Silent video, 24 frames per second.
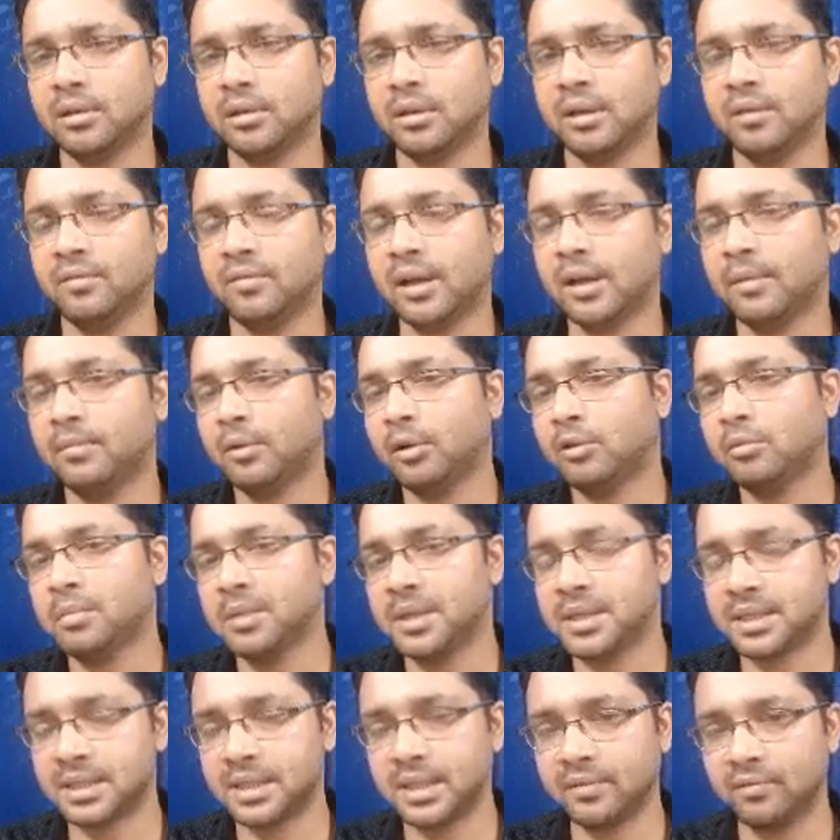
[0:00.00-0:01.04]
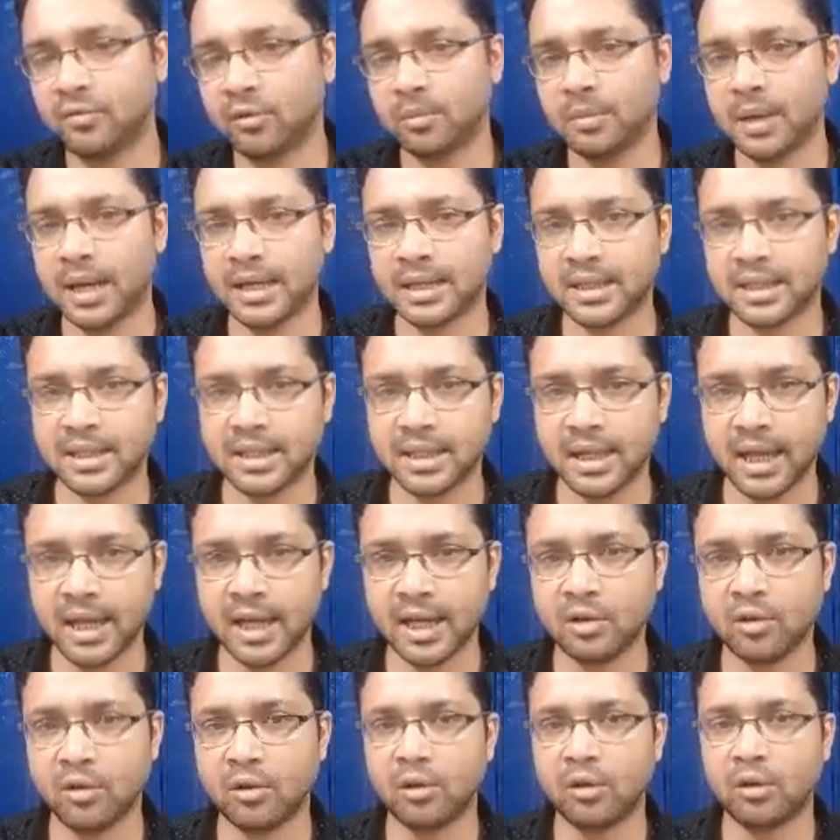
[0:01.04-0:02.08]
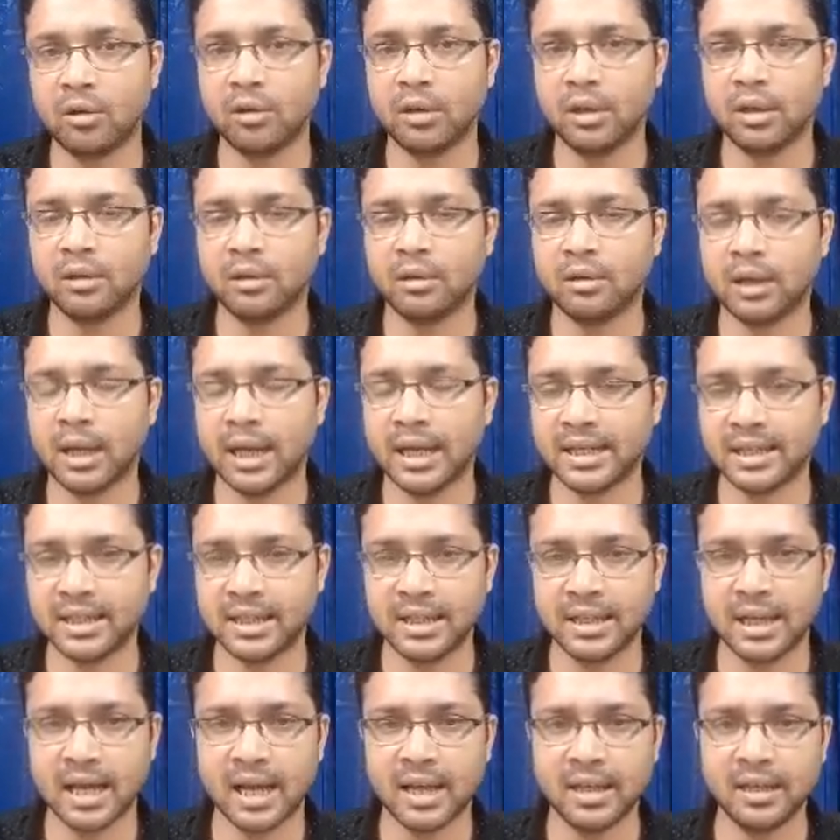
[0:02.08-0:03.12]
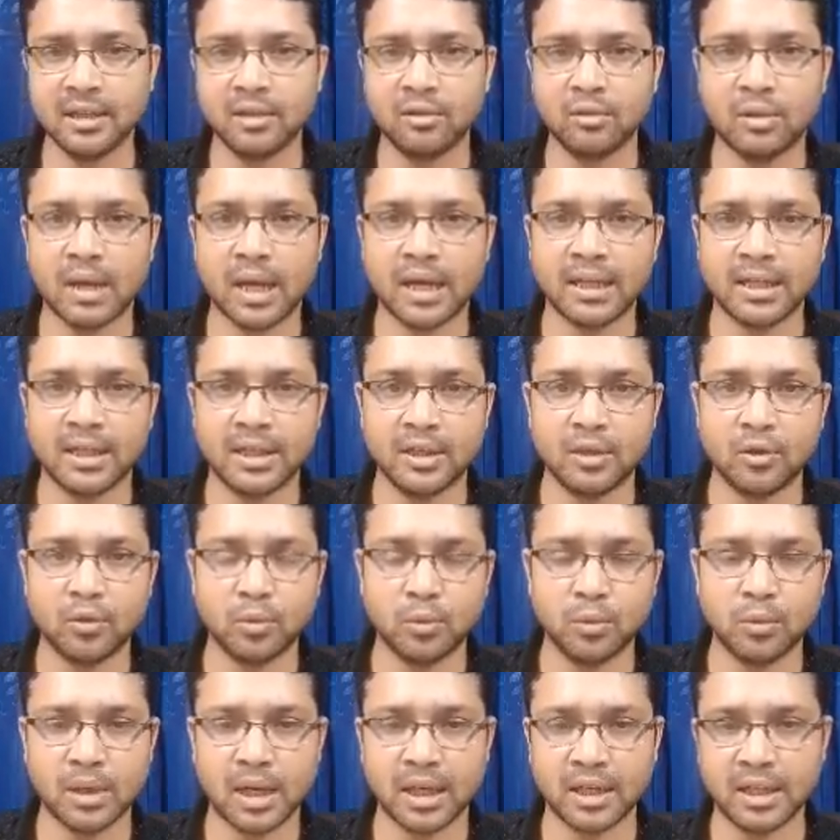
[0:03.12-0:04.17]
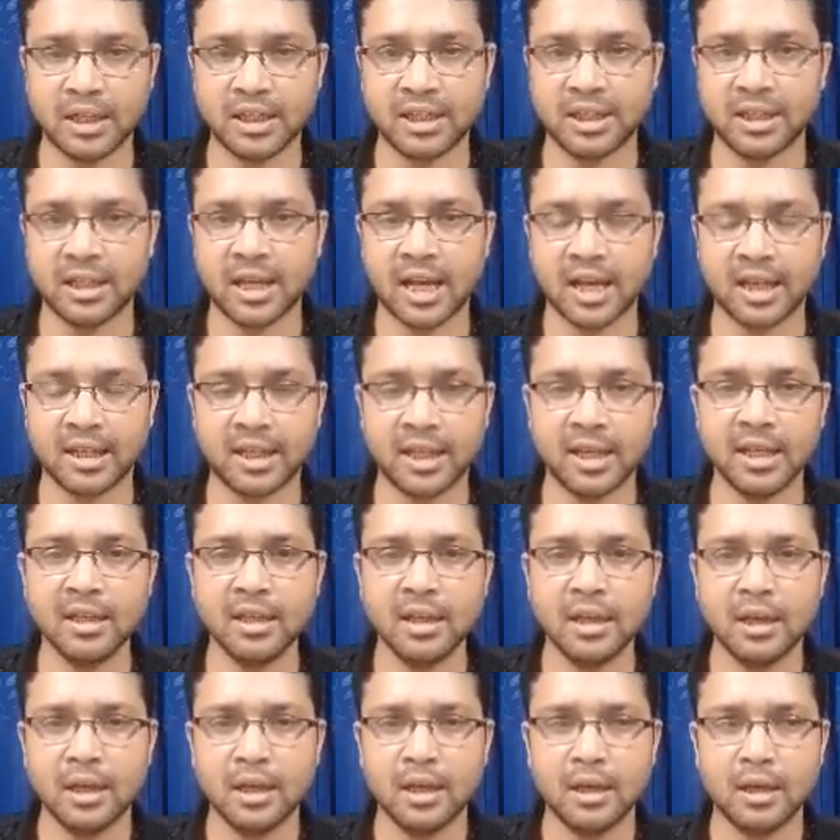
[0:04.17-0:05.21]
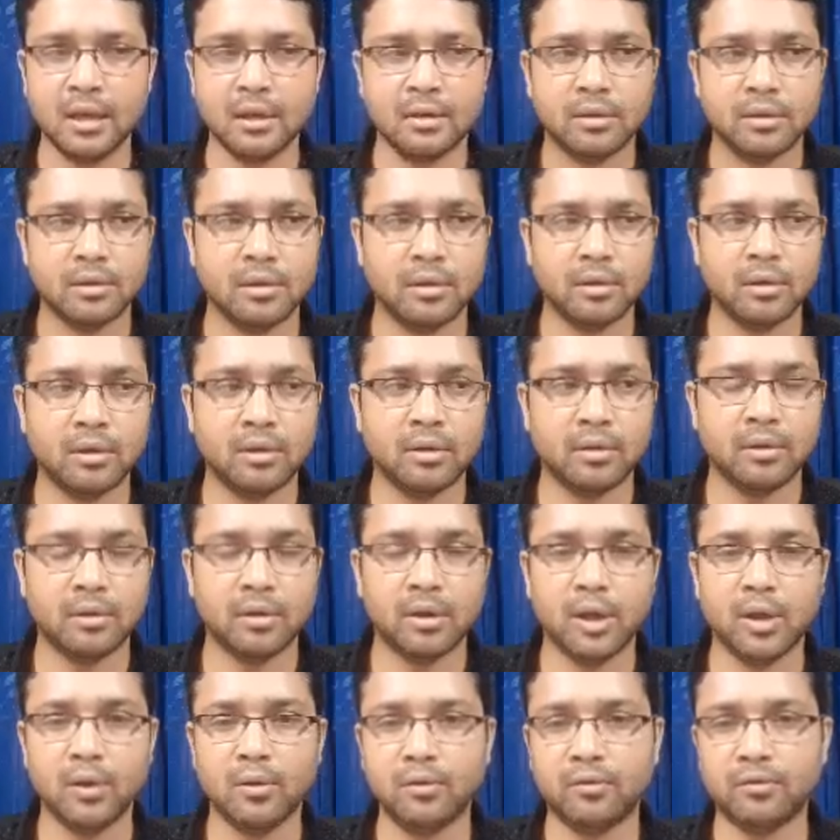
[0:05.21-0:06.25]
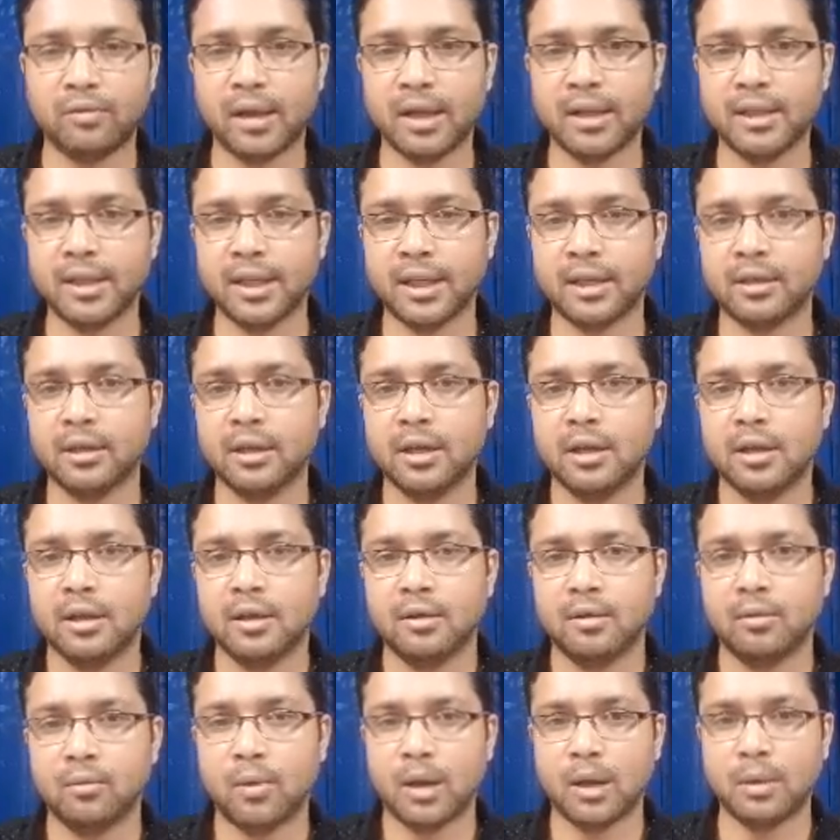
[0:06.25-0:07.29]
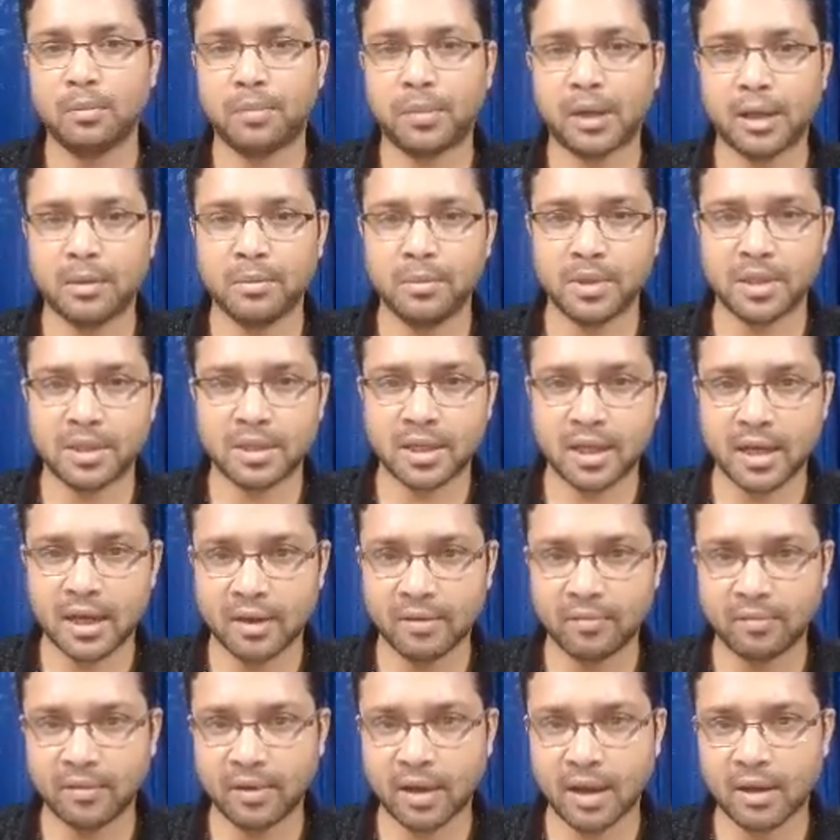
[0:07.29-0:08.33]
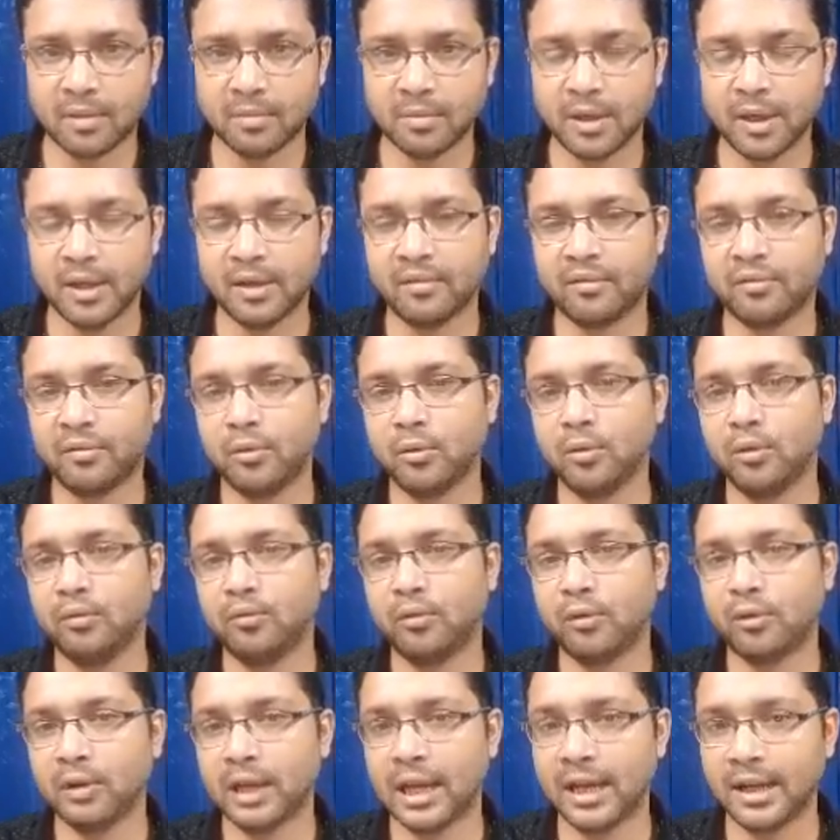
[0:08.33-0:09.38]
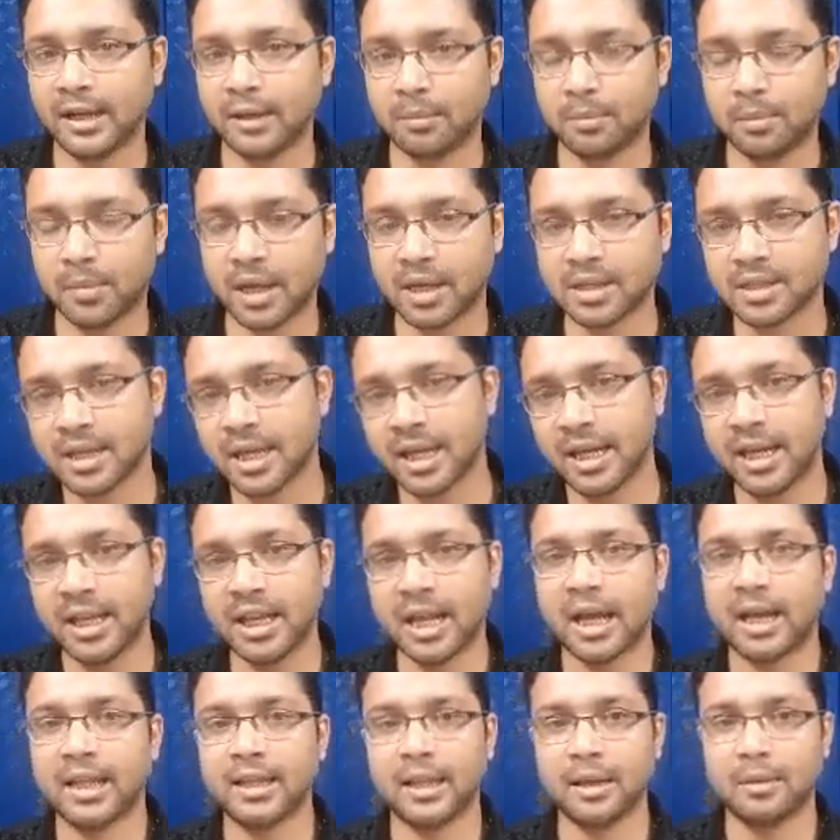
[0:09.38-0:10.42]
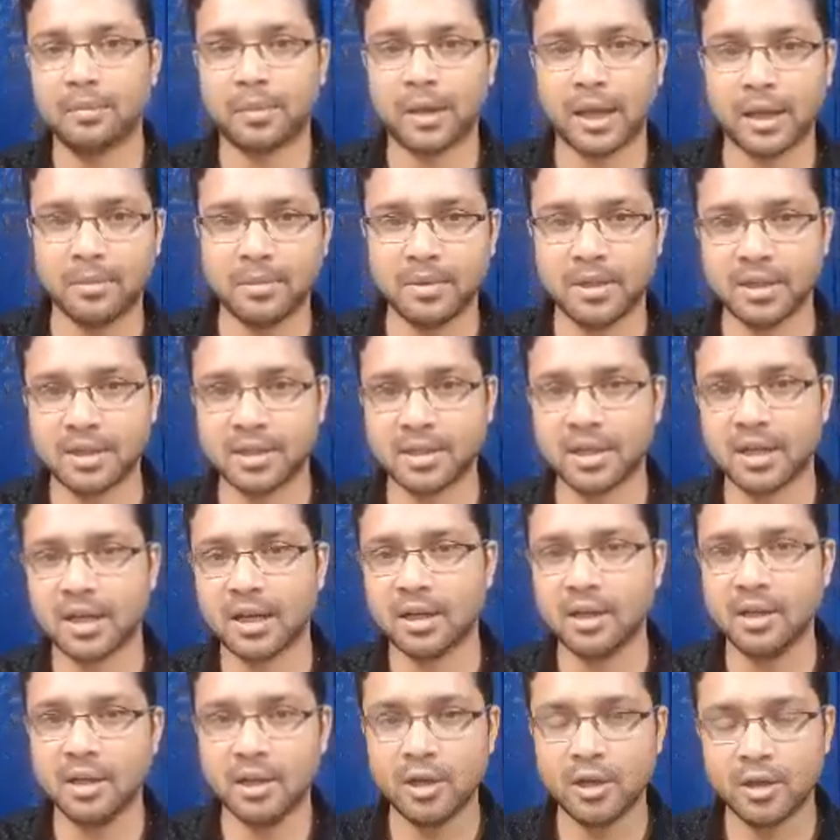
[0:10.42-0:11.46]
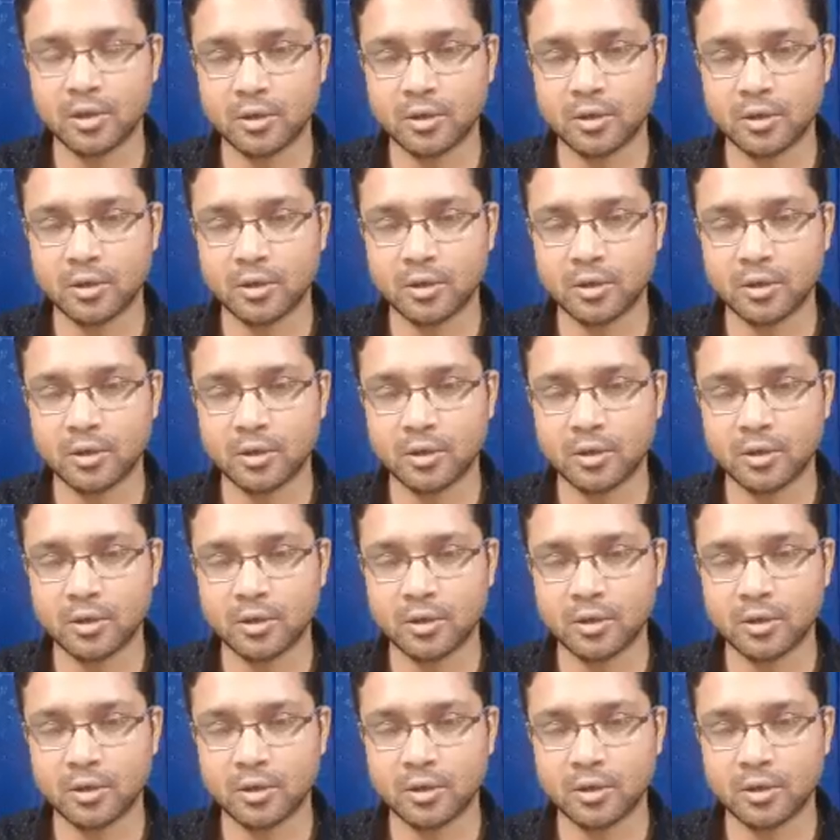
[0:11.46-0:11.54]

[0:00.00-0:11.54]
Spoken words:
if I am not mistaken, from 88 or 89 to 92, 93, like that, you will find that one prime minister have come, he have ruled for 8 months, again another prime minister.